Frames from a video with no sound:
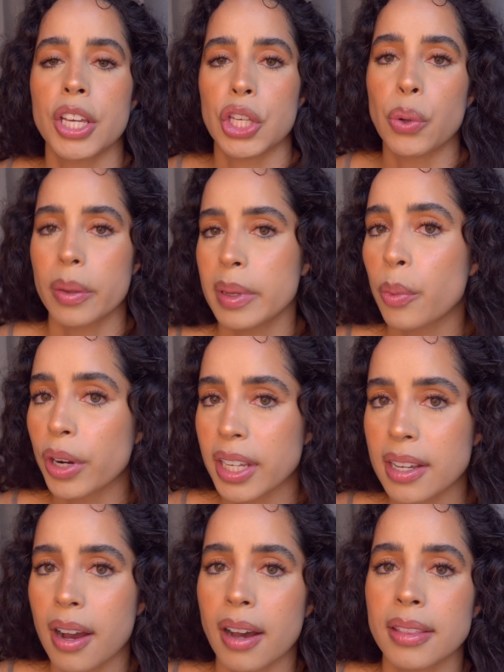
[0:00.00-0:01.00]
You want to be
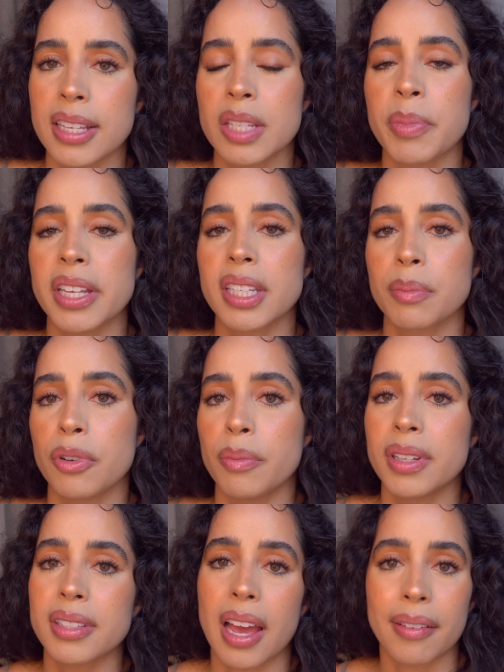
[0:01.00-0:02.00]
working on these basic
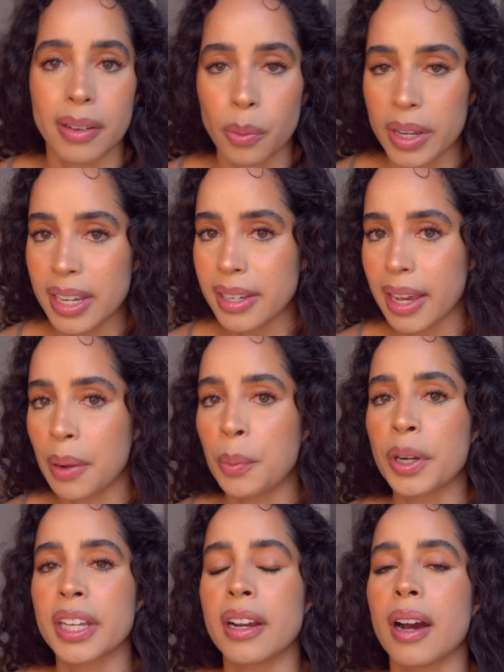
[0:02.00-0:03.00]
movements every week and
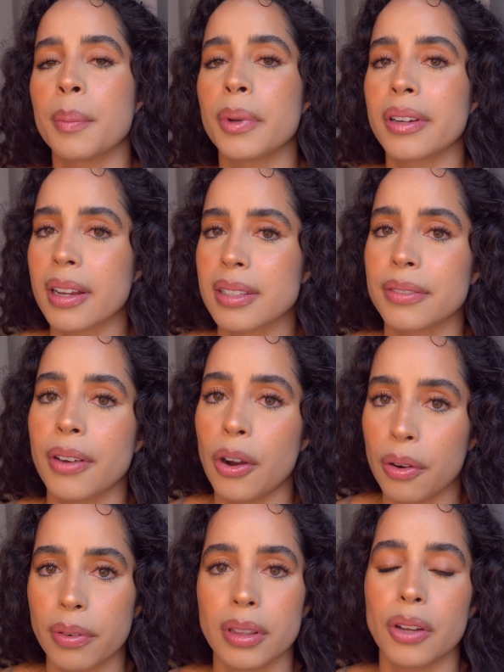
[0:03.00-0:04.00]
working on progressive
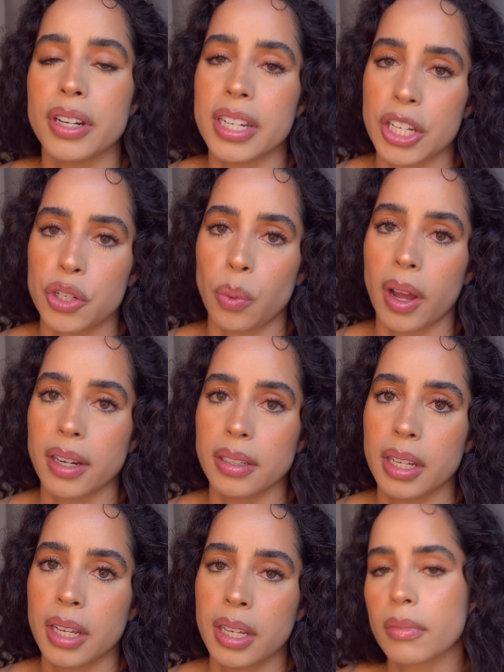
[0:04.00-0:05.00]
overload in each one.